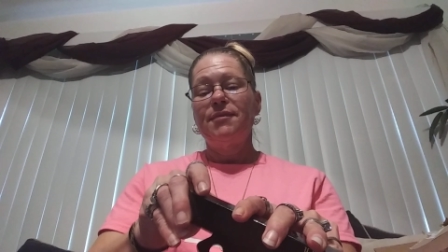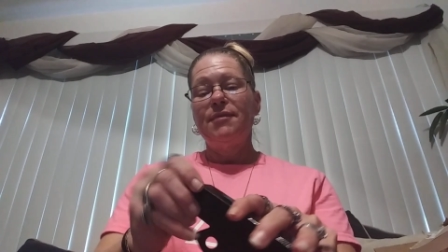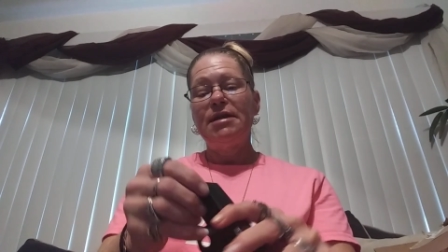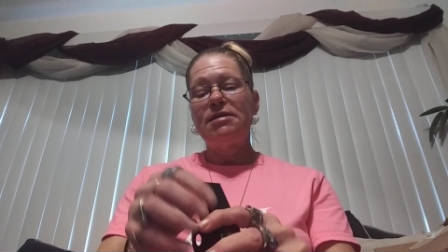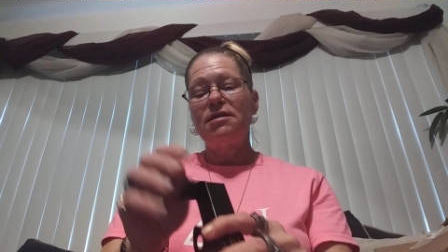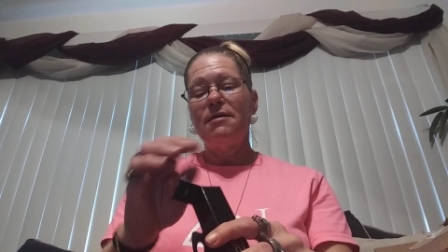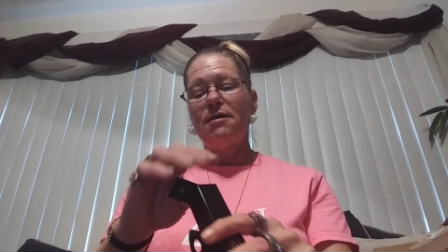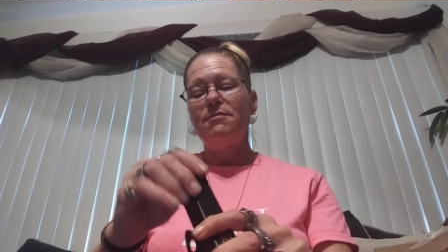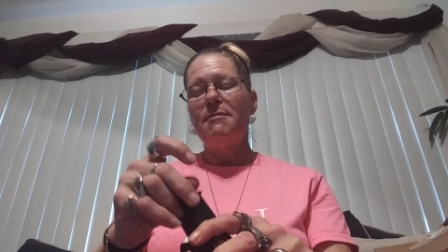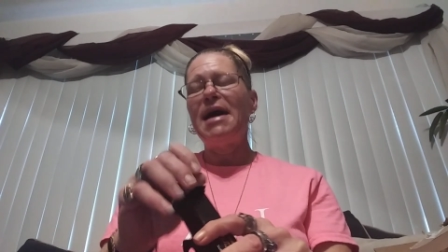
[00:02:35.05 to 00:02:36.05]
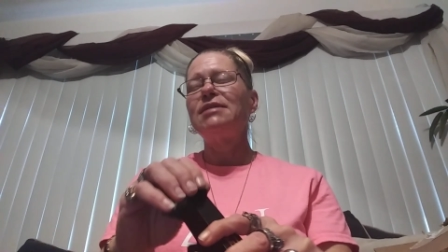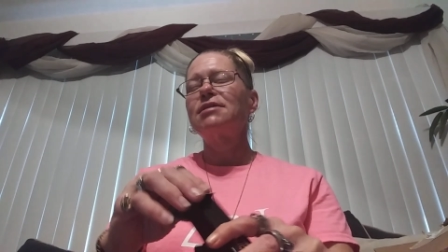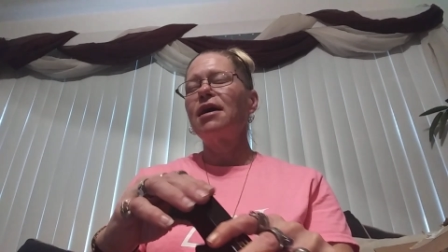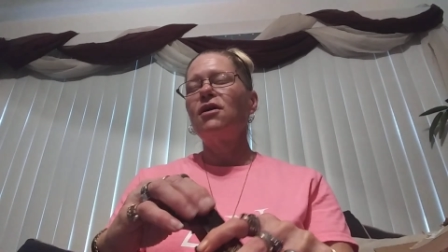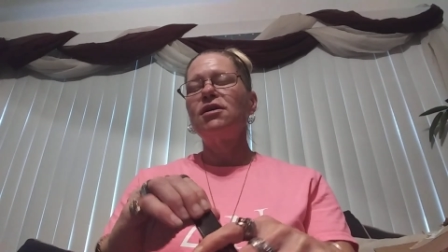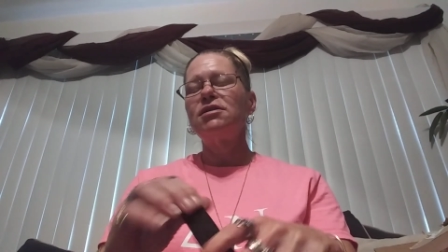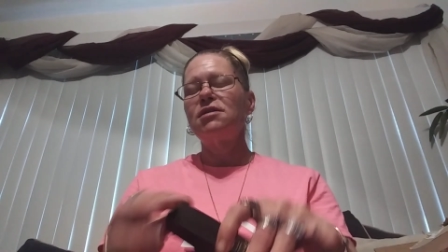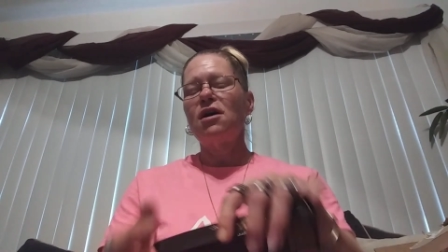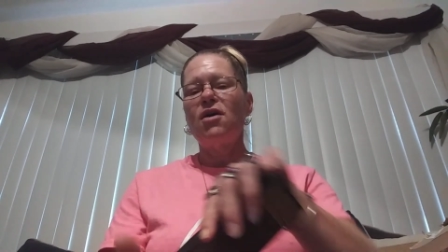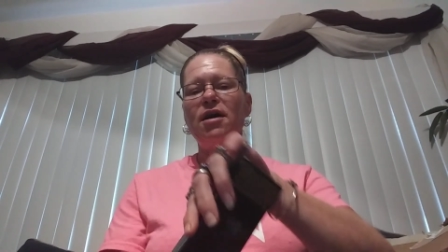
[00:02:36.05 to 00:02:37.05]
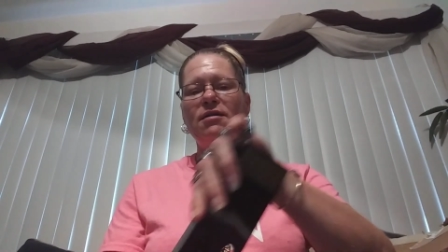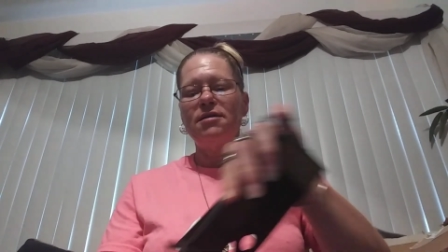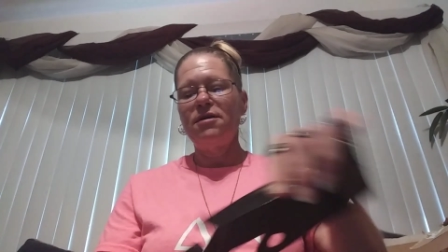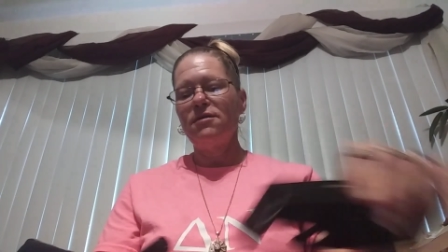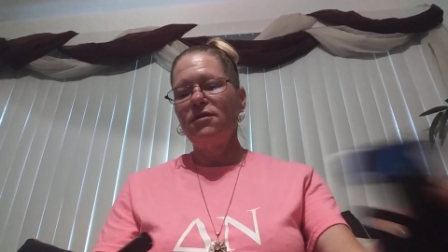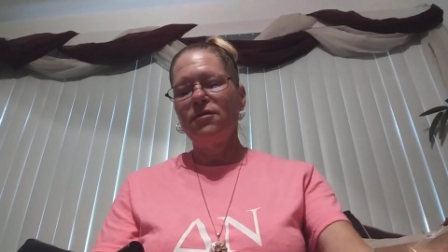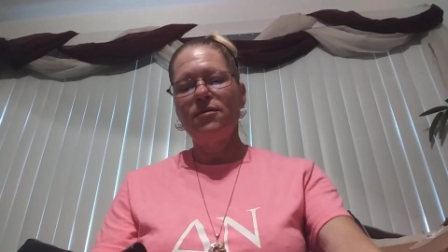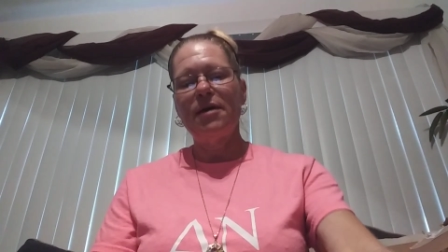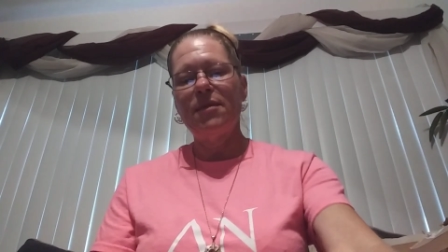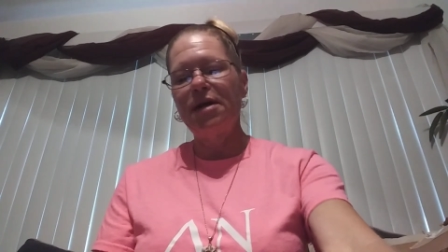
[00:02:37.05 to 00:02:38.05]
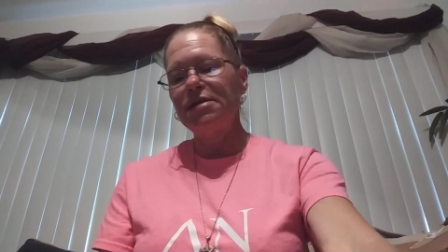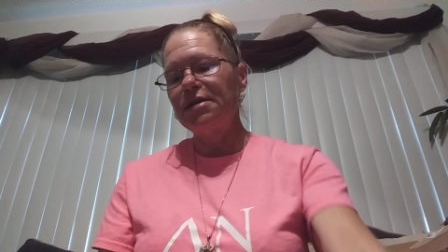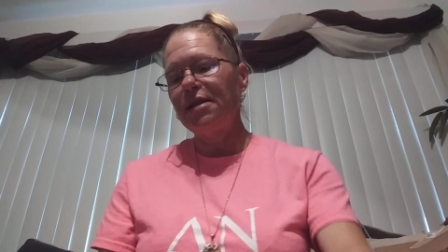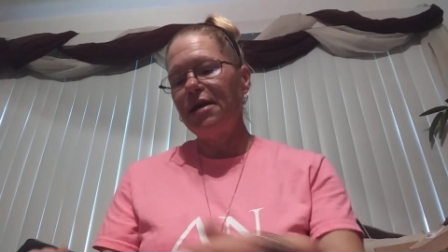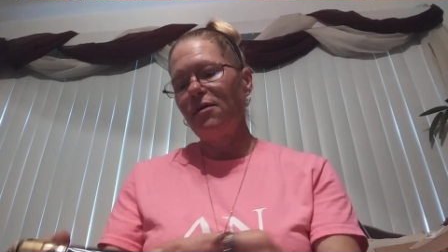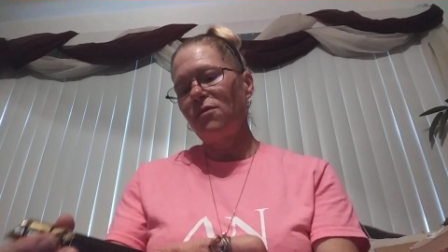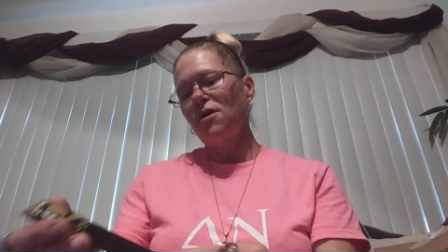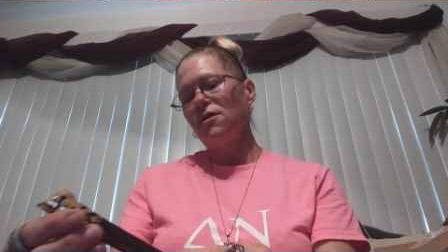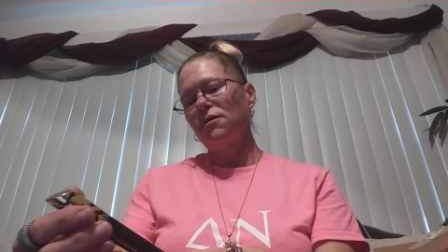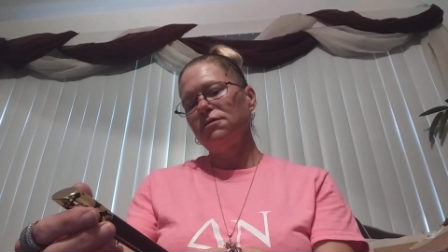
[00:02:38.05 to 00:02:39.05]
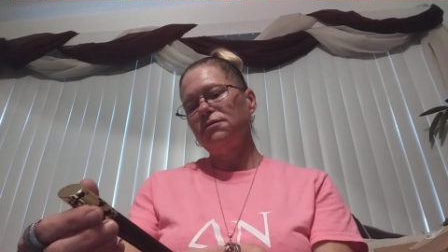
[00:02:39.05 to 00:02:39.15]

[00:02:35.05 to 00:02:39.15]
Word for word: It's a mascara, sorry. I don't know. I might have said that wrong.